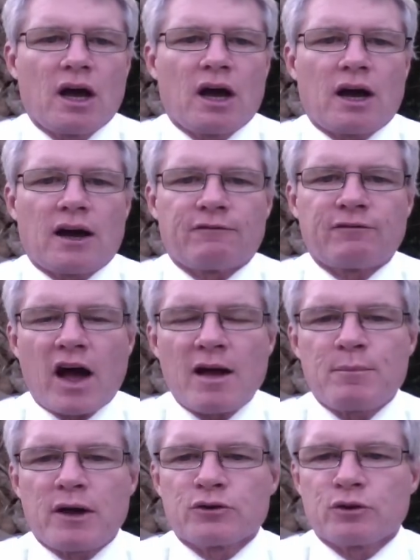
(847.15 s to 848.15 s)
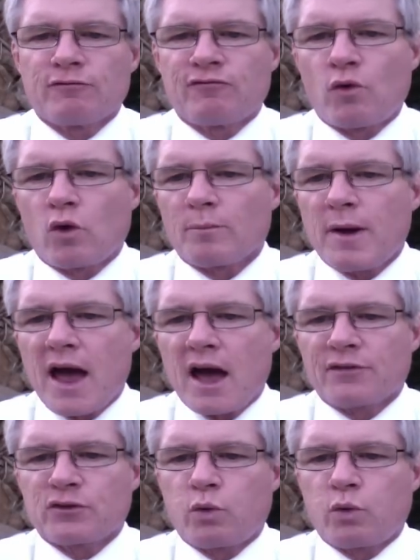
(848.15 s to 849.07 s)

5-bedroom, 4-bath,